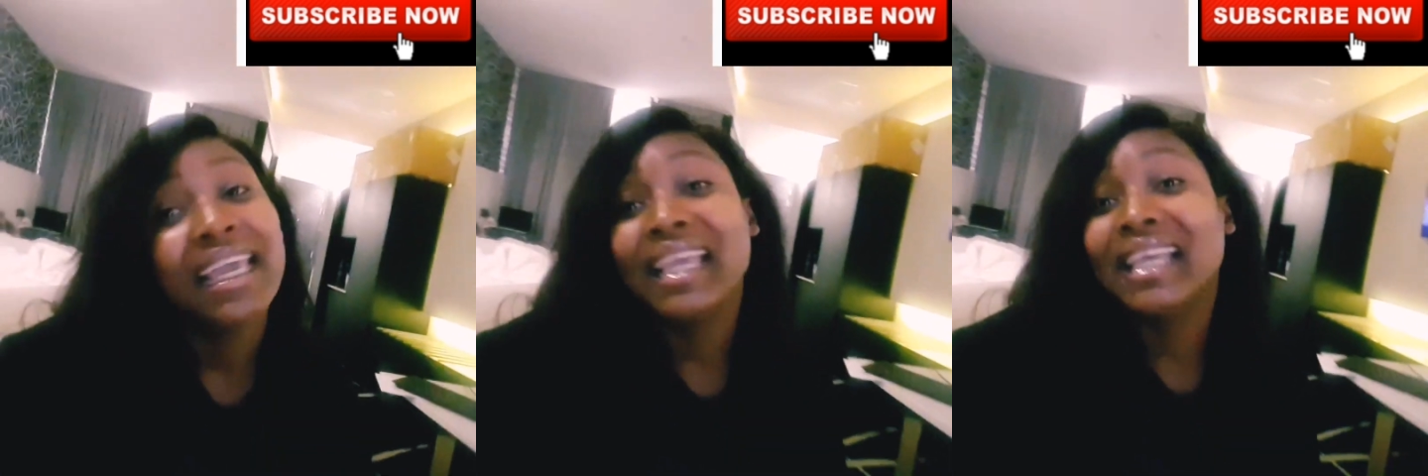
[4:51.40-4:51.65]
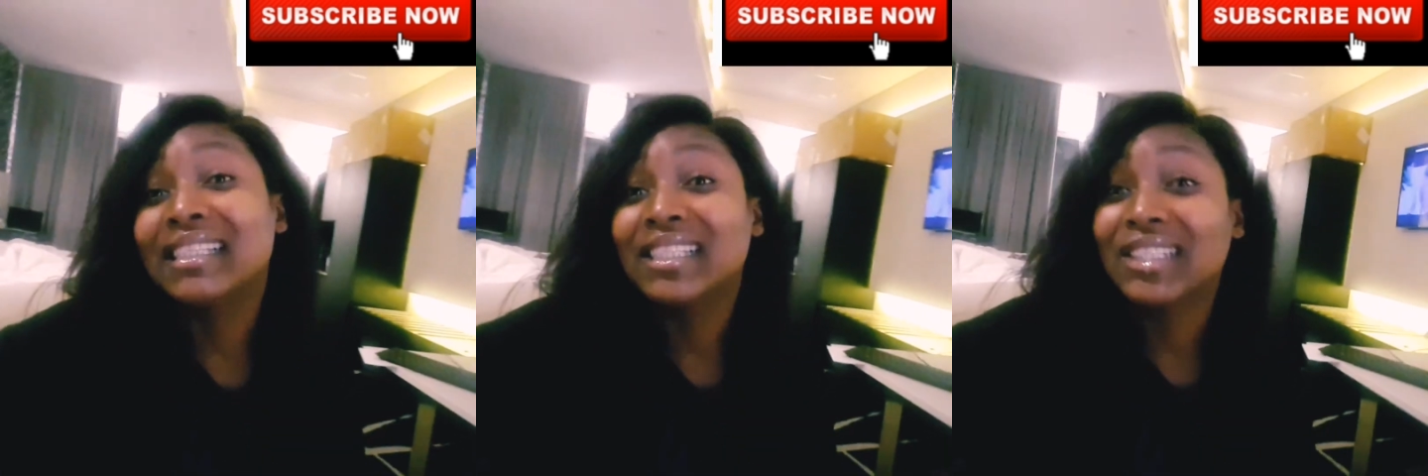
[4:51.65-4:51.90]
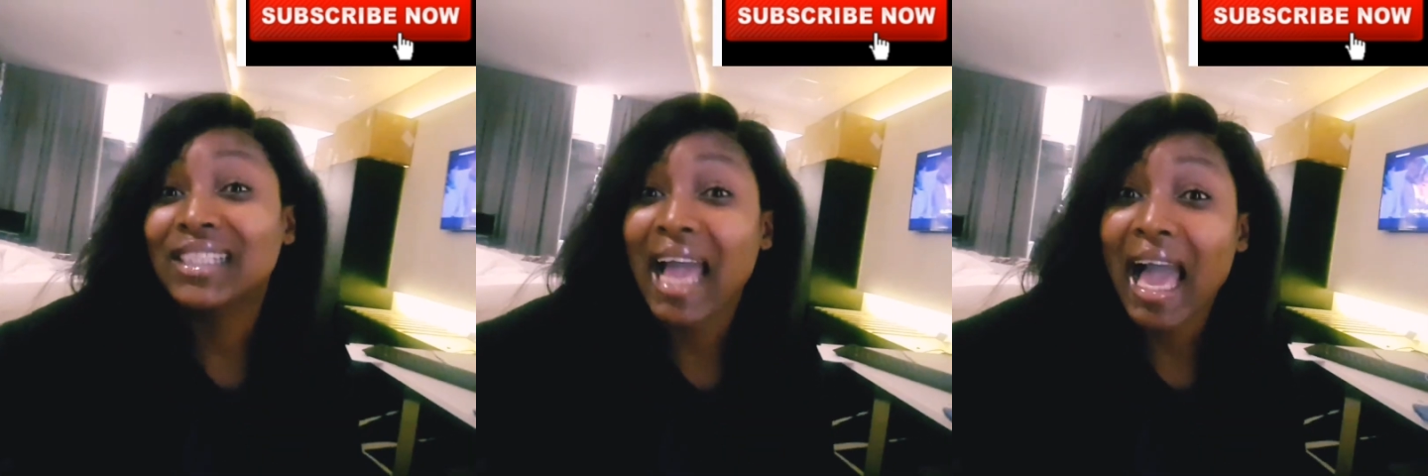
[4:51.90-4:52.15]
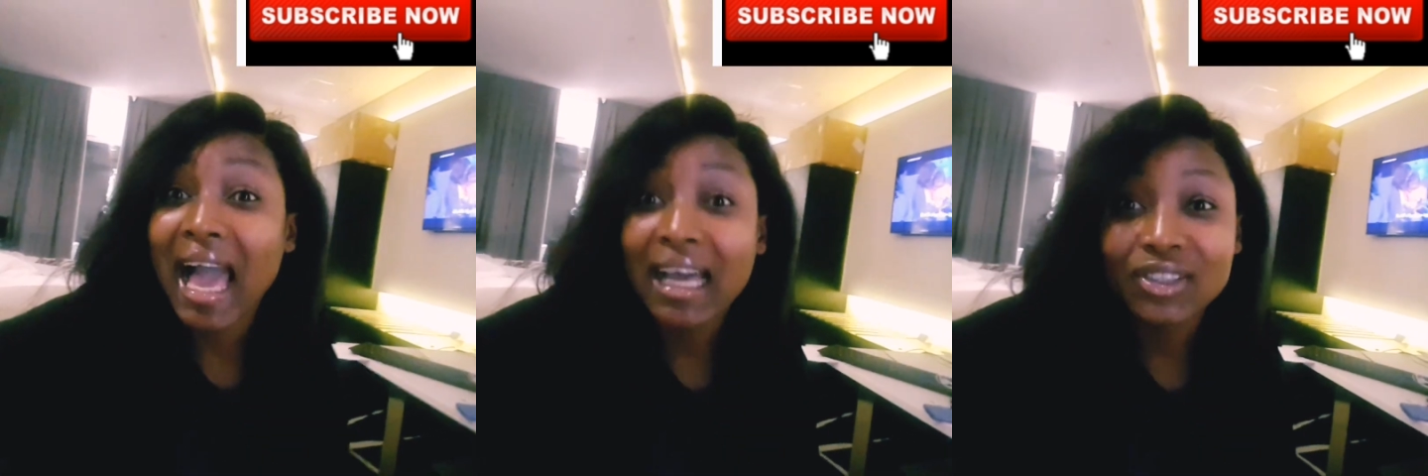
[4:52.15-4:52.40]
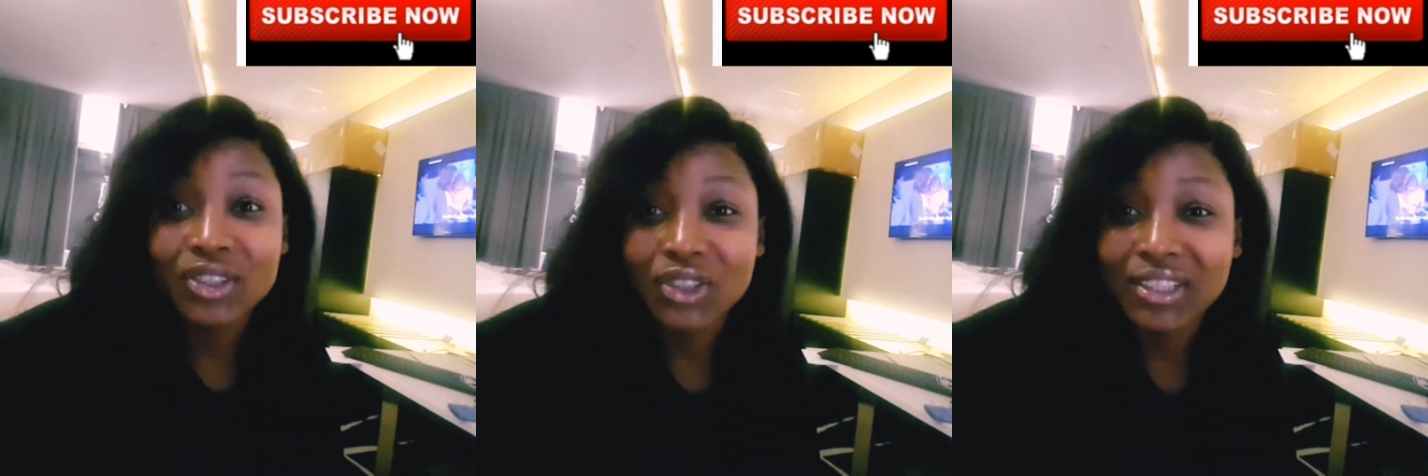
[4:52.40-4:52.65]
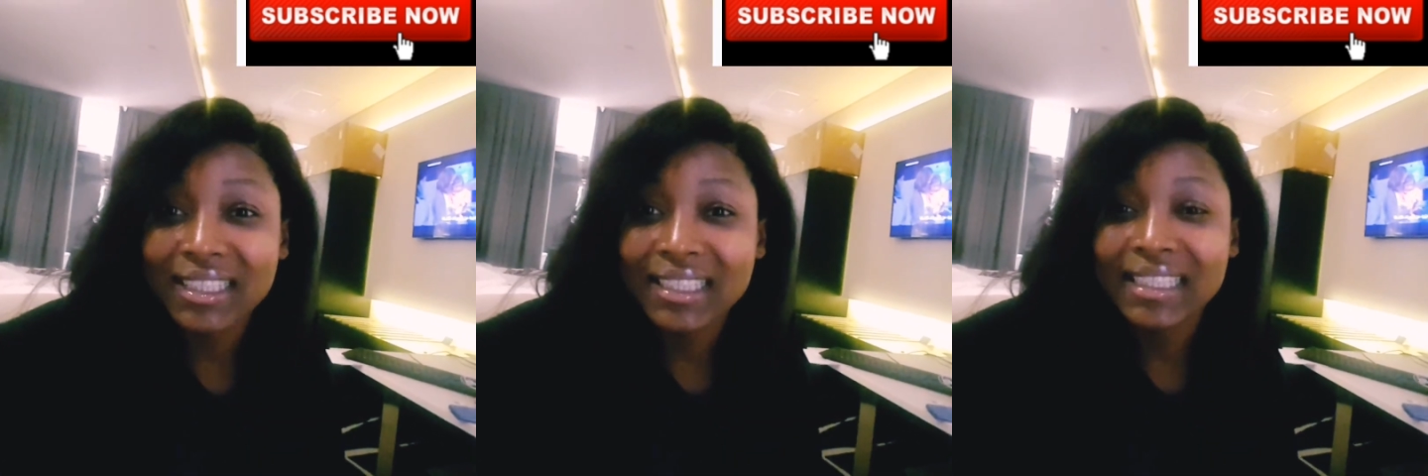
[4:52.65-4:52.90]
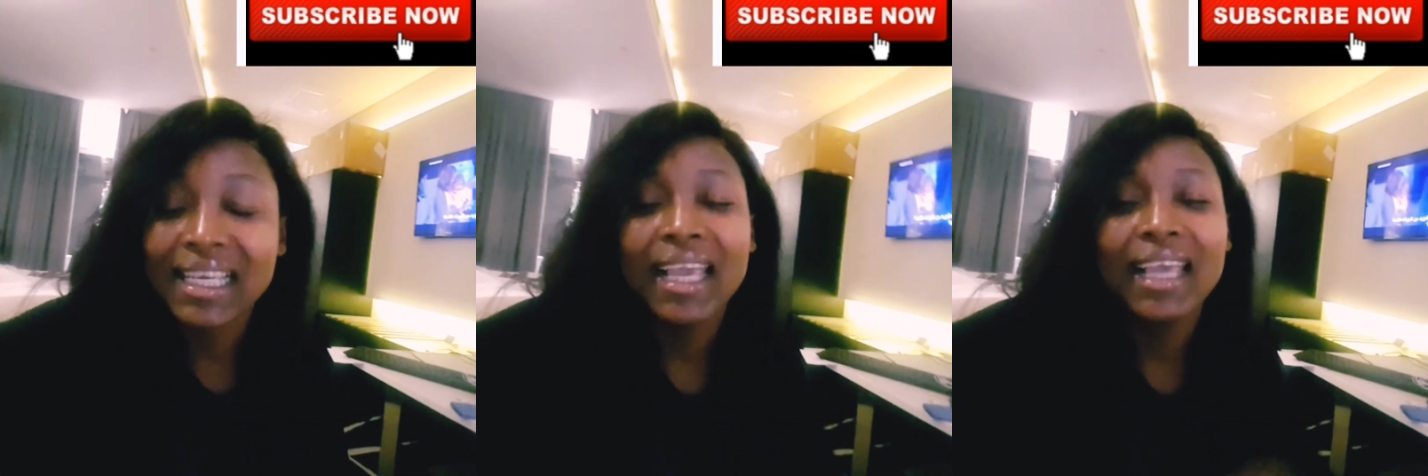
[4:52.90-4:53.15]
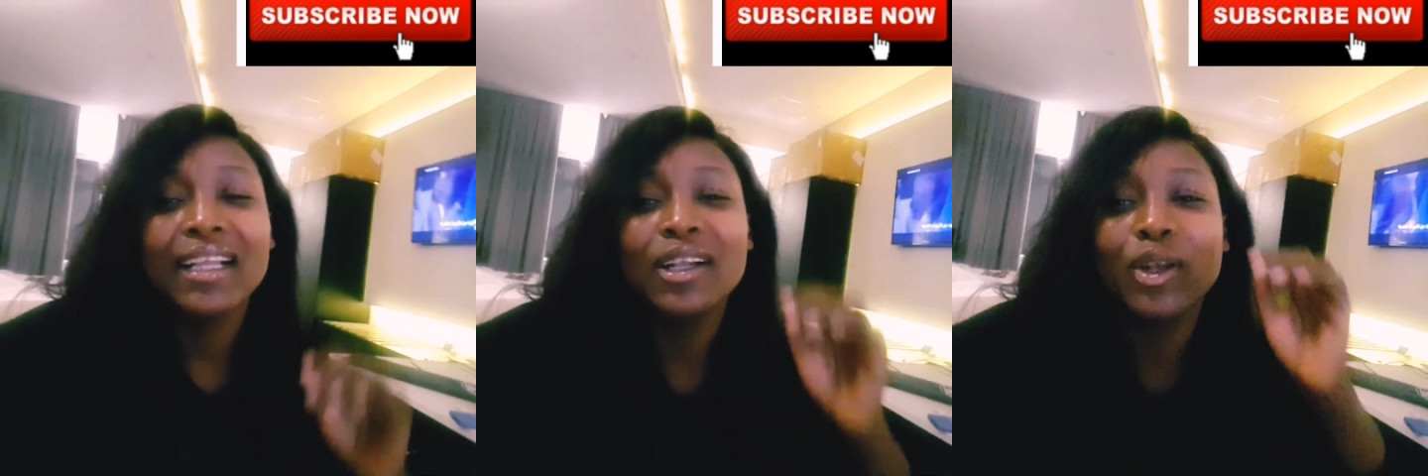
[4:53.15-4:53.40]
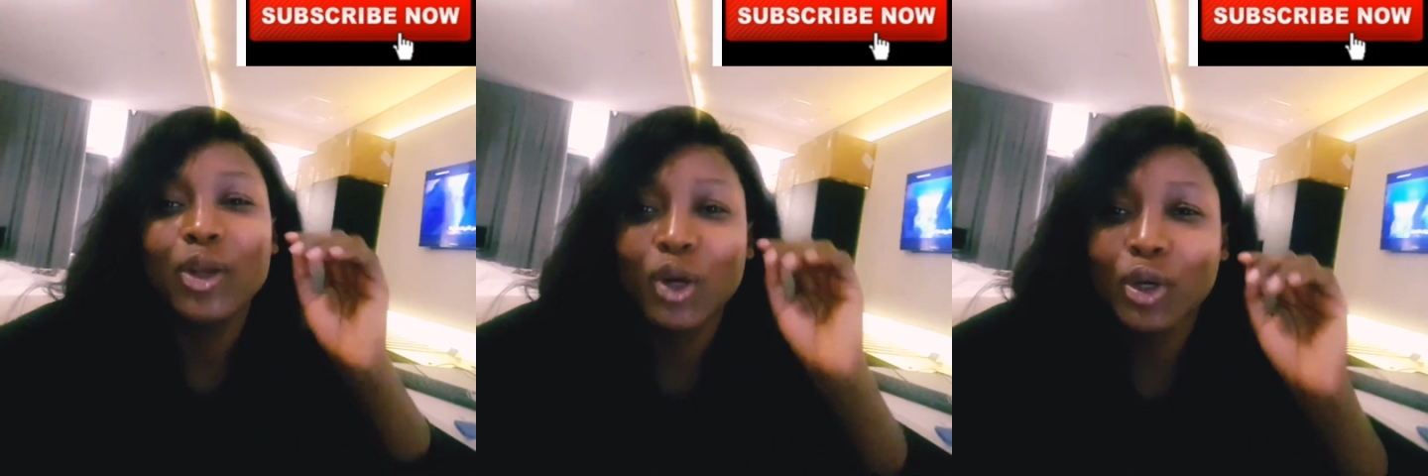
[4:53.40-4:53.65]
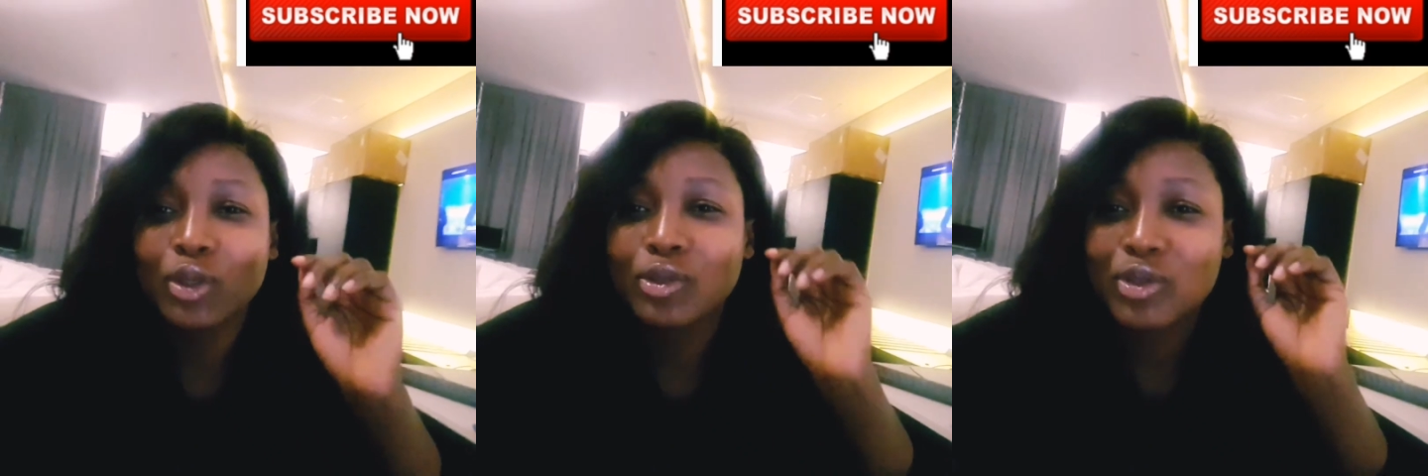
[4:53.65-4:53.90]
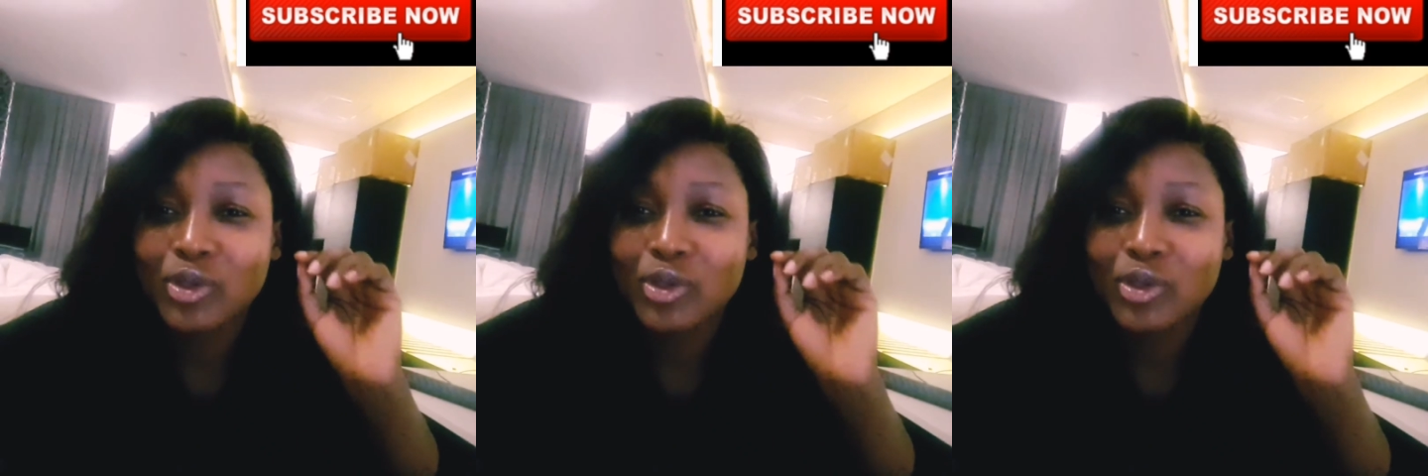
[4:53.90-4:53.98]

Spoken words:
it's actually a long